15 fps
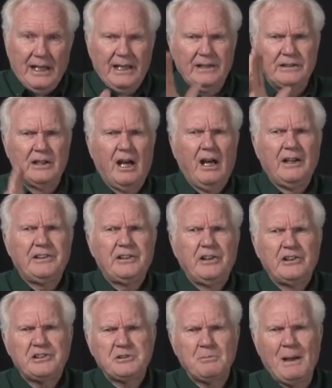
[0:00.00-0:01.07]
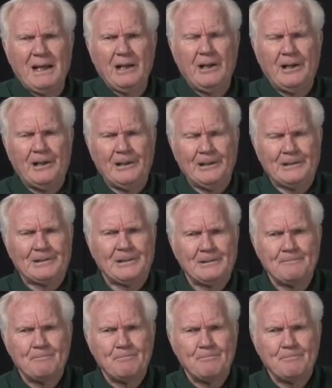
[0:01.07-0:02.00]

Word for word: And God touched my heart.